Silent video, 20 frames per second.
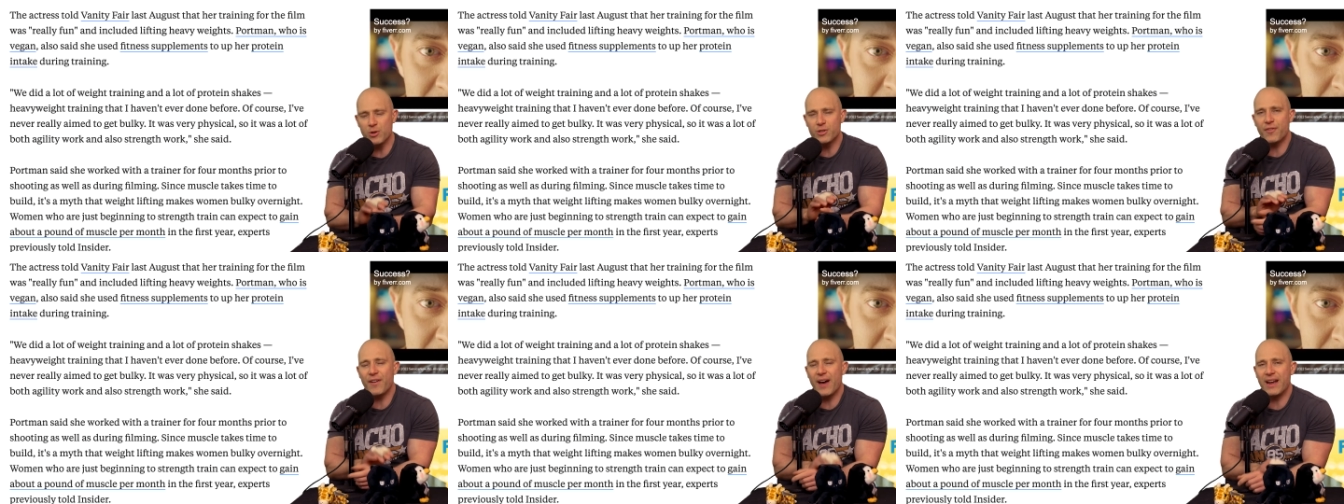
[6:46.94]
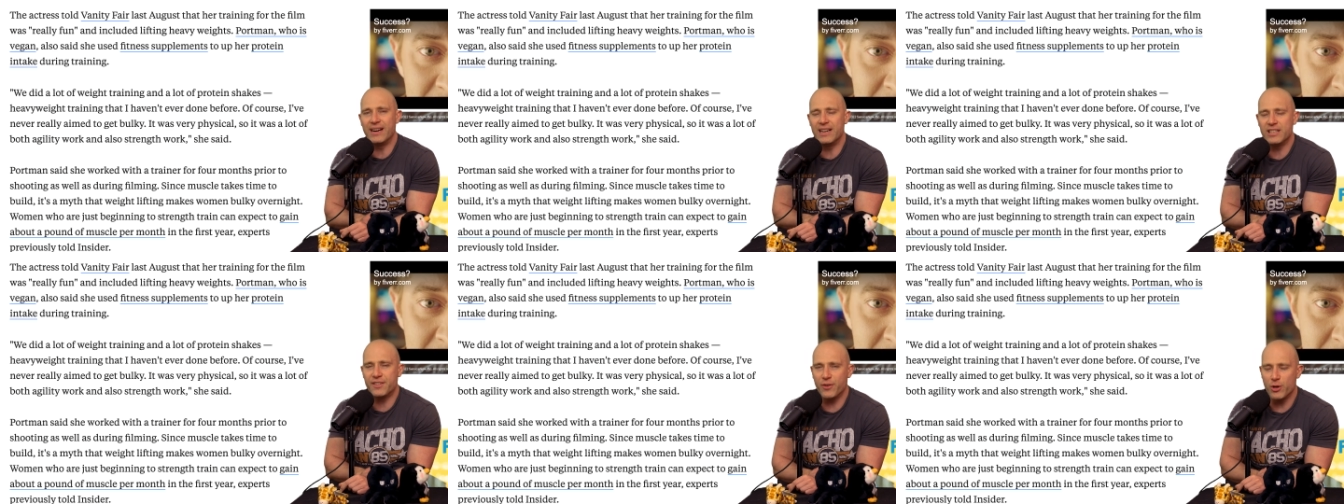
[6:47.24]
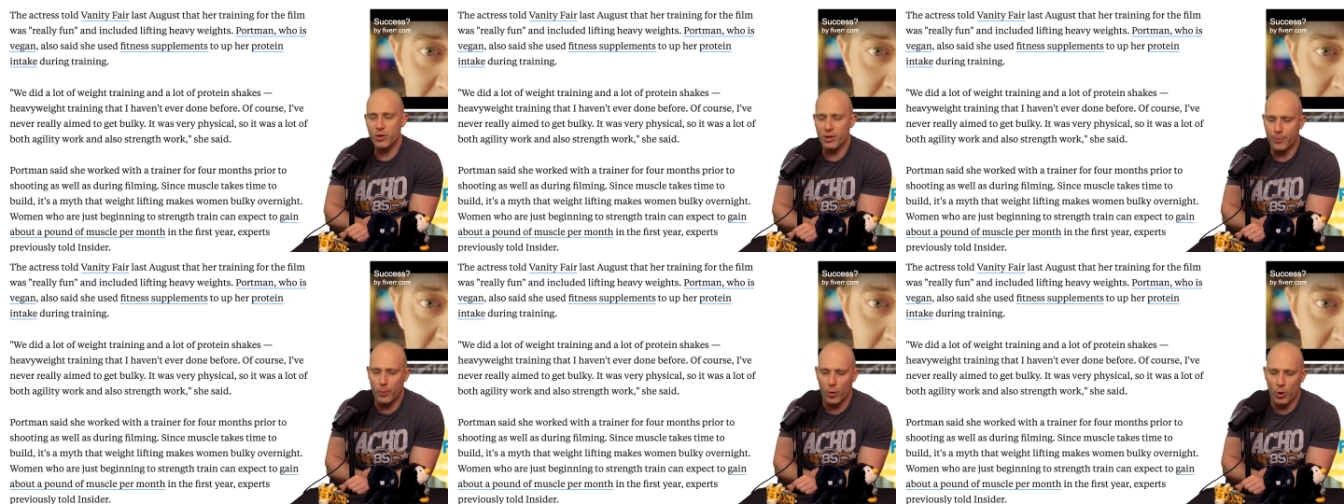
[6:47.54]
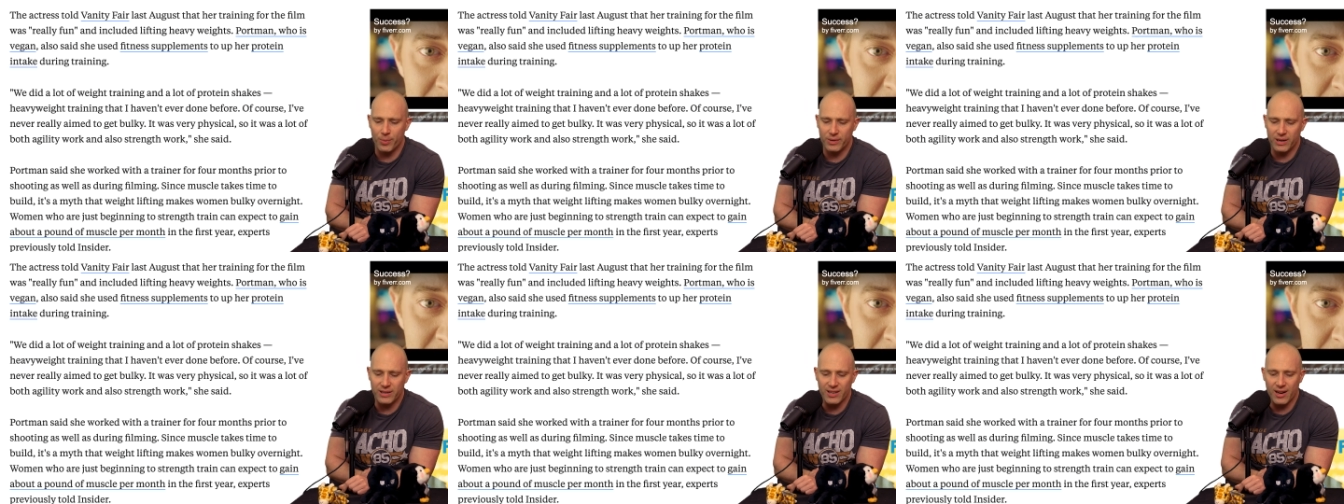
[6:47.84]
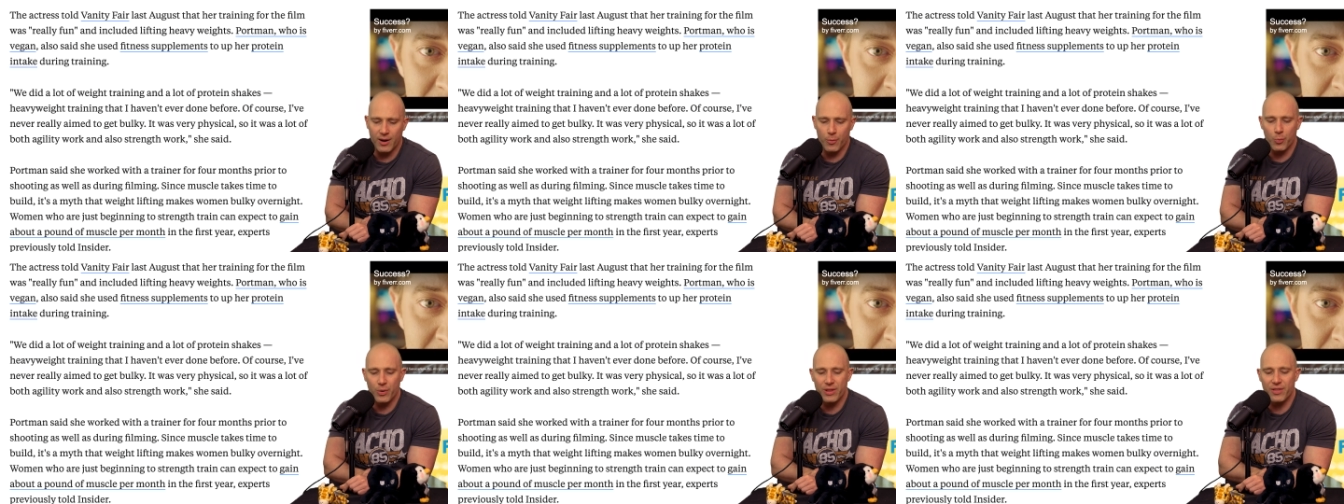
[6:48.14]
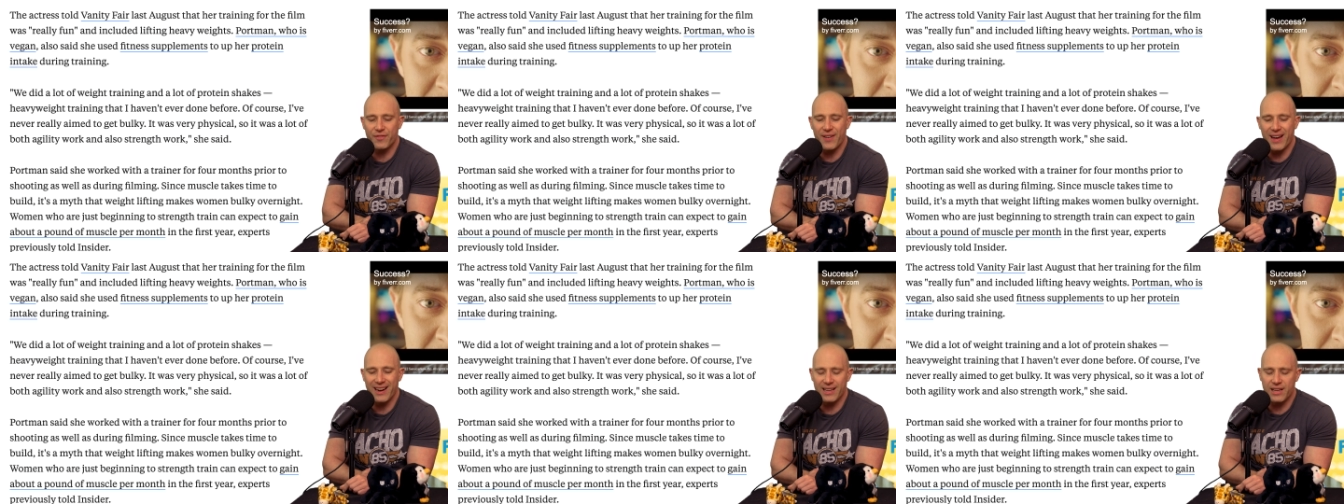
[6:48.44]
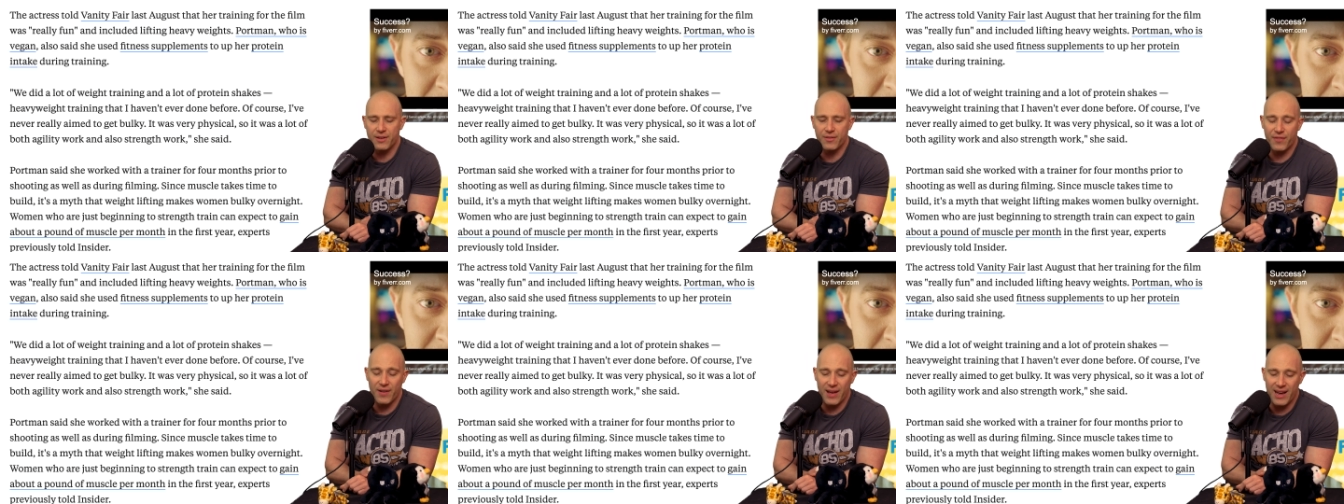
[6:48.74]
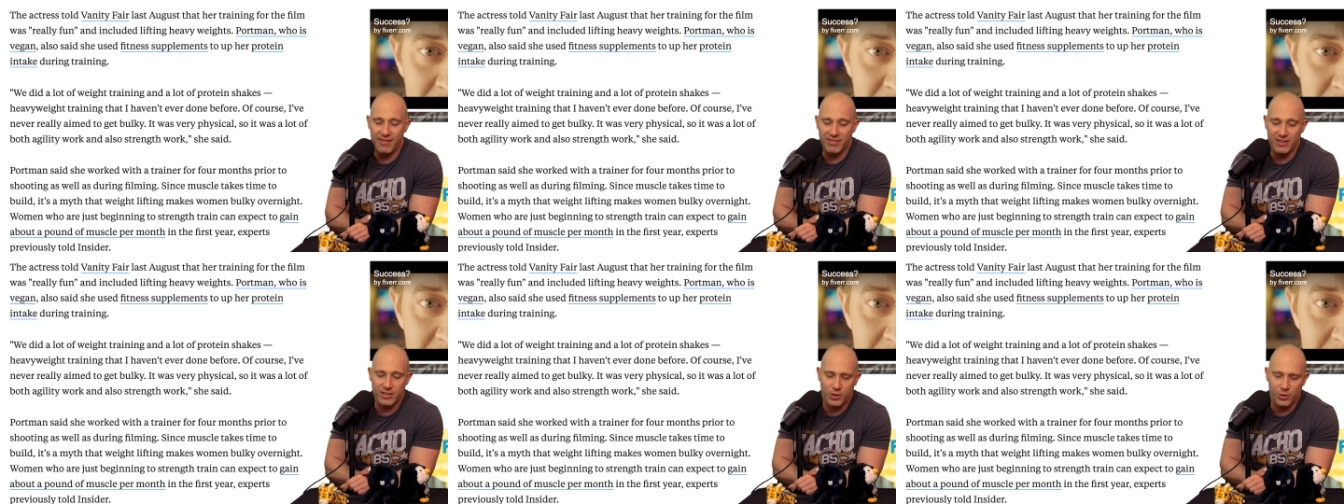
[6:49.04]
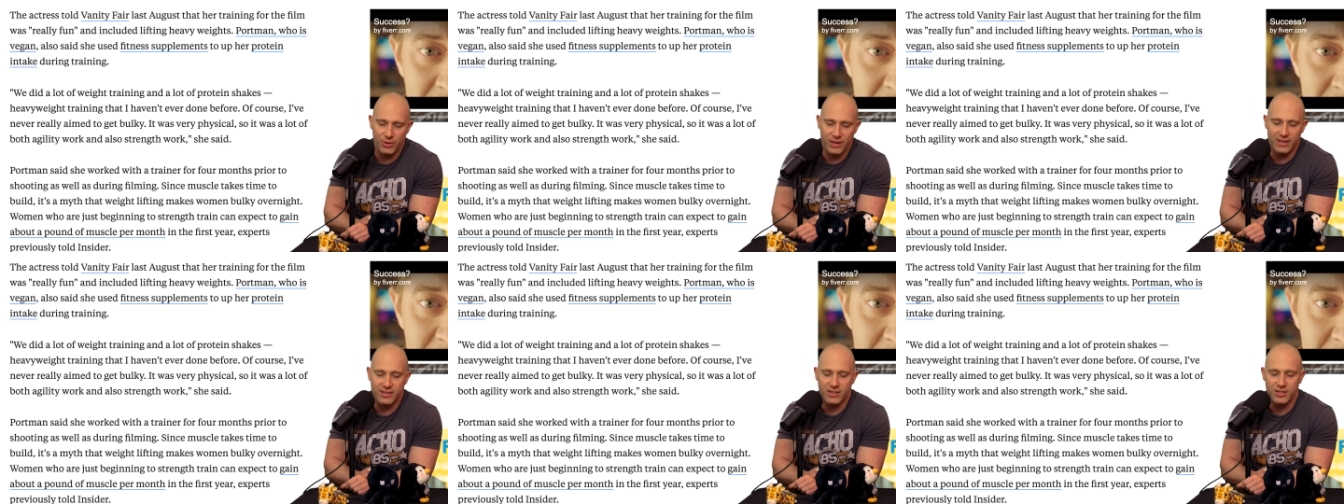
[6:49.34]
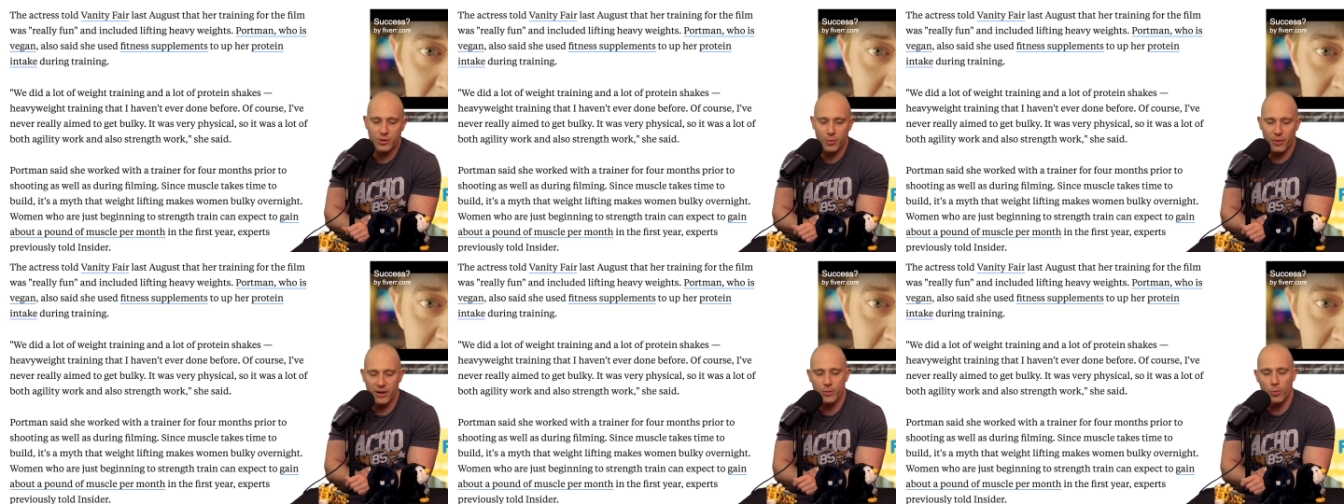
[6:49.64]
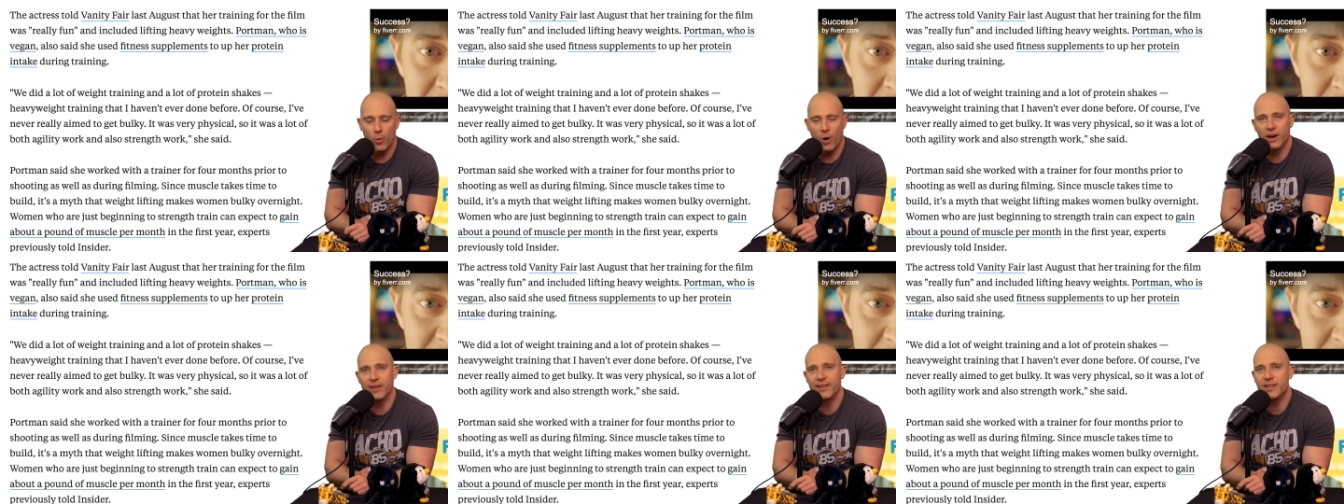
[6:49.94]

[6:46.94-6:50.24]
I also found an interview that Portman had done with Vanity Fair in 2021.